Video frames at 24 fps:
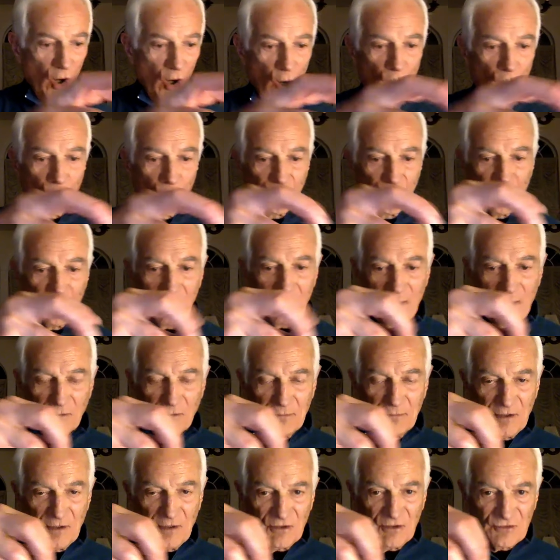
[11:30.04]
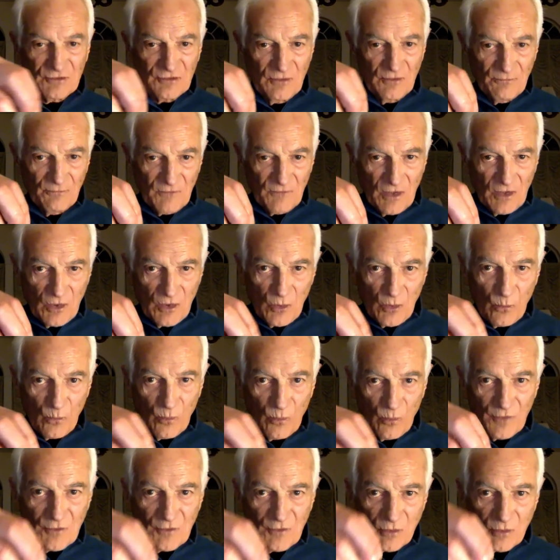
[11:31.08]
hold the mouthpiece
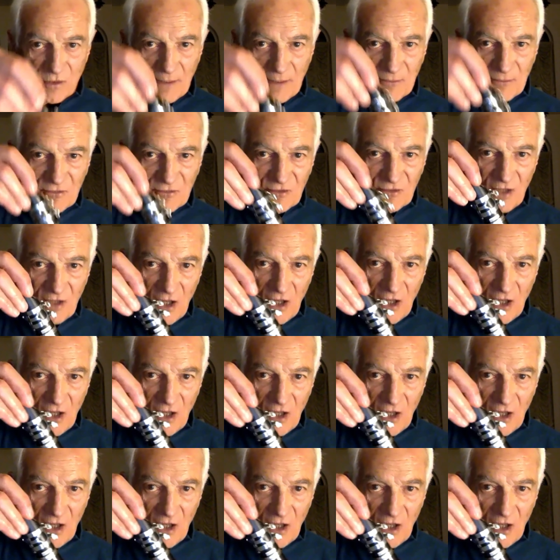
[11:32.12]
with your lips